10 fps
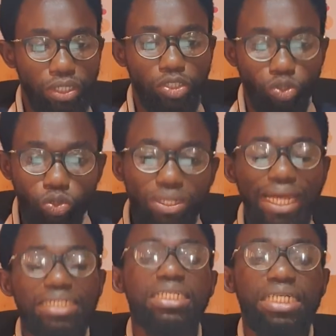so
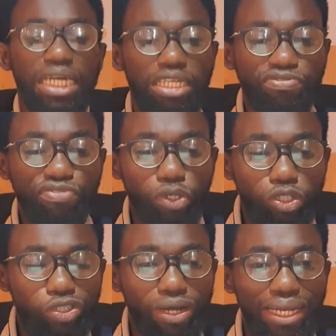that in
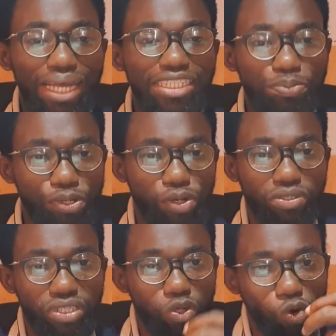future classes,
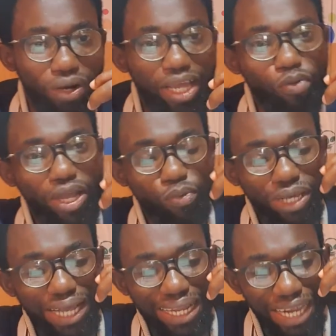because the only way we
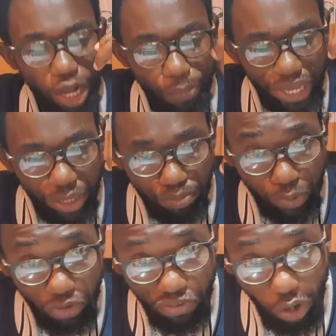can help
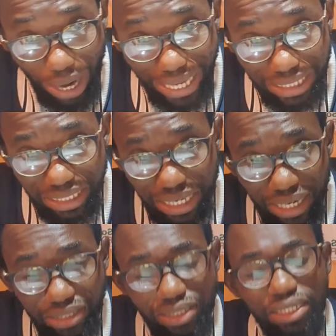improve your
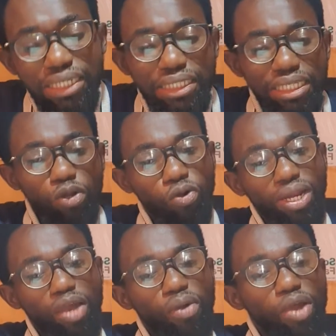ideas, the
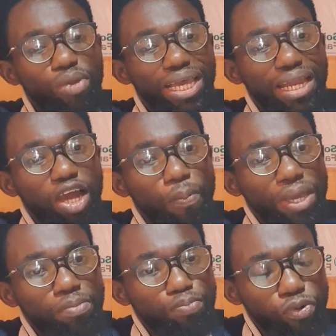only way we can help
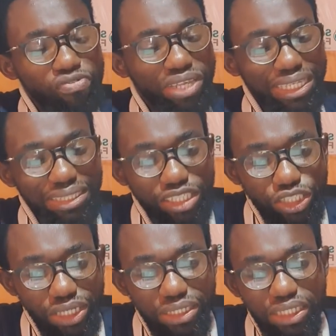improve the
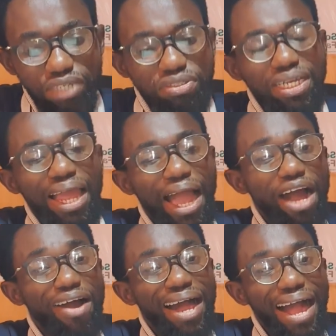initiatives,
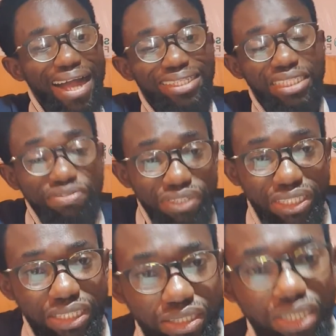our
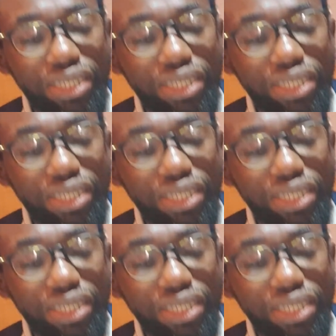activities,